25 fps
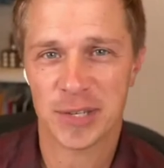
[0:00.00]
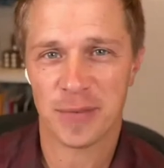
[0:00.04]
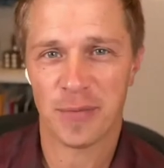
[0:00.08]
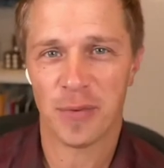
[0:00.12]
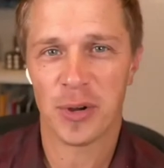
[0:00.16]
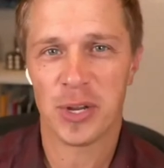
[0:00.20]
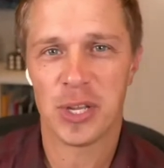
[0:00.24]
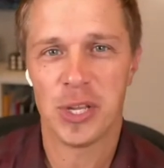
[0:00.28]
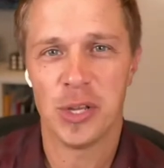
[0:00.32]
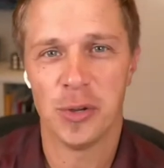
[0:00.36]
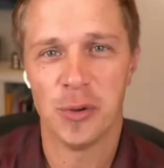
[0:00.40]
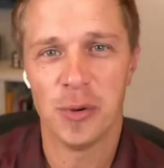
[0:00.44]

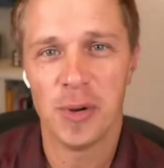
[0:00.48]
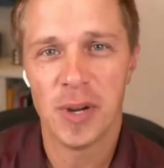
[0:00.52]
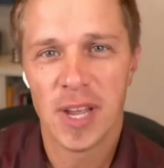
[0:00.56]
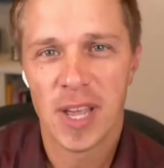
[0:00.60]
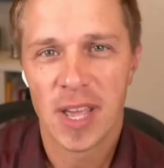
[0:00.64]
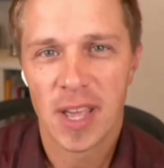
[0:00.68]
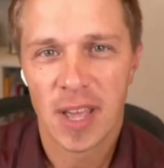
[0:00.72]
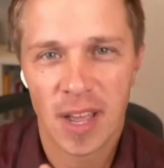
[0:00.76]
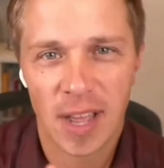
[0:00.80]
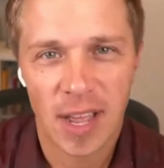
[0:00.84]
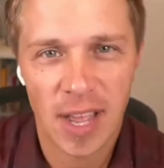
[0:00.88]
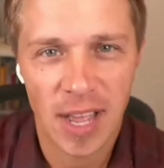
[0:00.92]
guest for
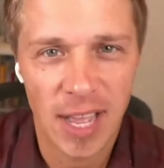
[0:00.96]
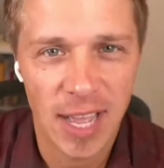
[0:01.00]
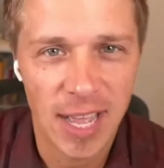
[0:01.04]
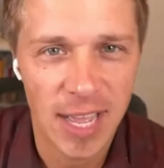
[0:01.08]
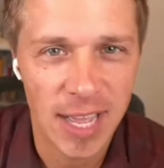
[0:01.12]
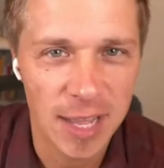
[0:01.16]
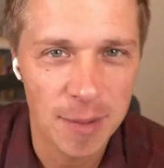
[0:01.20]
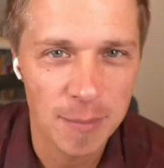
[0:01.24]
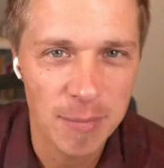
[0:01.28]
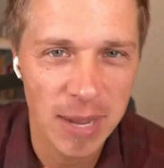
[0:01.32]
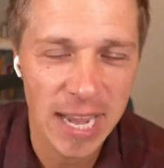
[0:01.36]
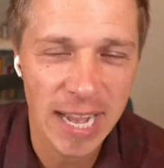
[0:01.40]
you.
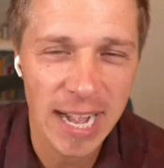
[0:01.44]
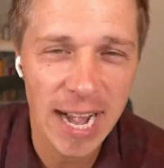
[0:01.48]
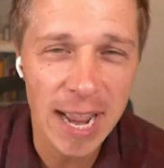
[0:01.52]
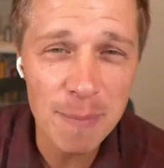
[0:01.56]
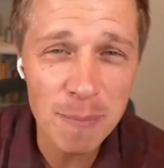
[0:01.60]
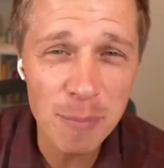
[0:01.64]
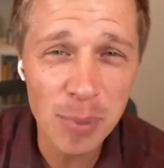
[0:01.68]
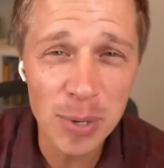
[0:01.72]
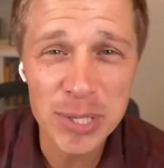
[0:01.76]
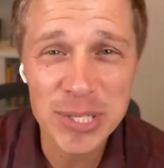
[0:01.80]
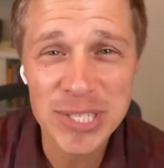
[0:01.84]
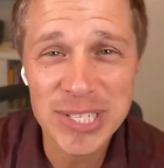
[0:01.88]
Um,
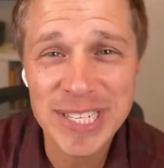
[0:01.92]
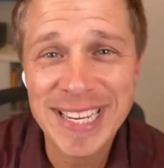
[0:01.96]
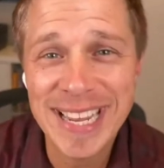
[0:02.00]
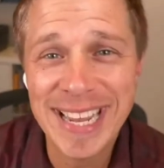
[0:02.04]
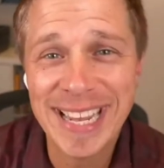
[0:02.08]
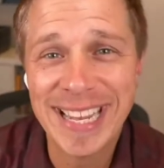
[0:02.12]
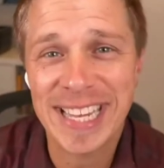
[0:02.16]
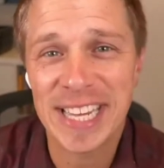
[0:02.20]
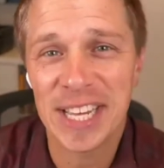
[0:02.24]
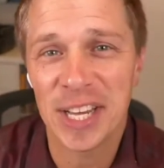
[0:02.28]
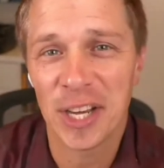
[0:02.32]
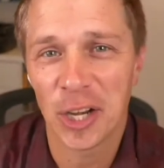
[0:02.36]
and I'm
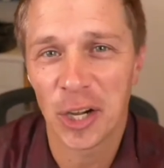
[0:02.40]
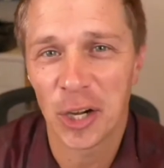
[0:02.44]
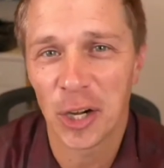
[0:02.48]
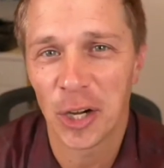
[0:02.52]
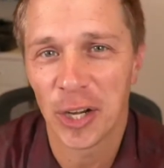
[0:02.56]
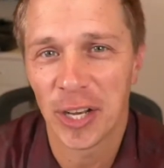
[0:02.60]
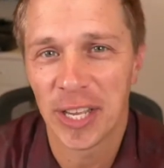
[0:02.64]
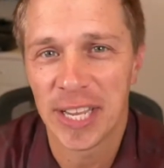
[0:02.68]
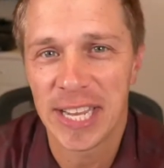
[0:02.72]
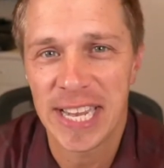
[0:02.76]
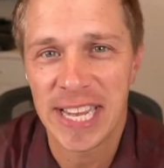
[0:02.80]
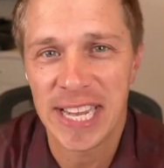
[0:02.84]

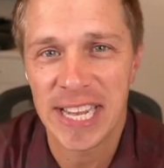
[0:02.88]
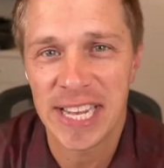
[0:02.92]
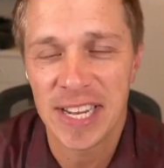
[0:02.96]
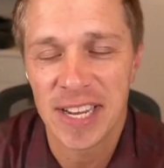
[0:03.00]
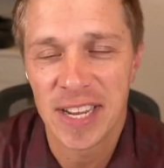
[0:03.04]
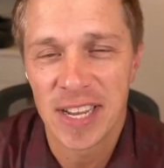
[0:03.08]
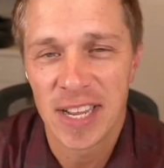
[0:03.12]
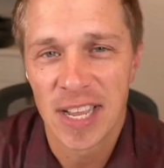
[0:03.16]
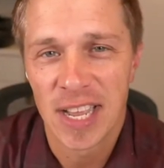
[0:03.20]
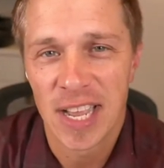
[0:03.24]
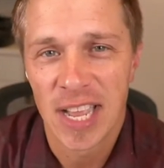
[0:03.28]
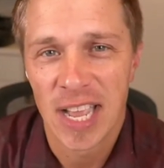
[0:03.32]

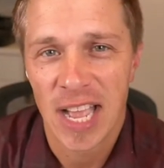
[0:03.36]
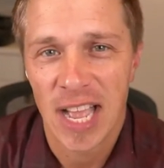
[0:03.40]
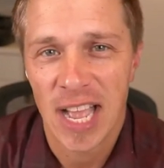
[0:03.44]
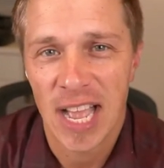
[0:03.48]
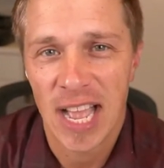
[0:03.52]
particularly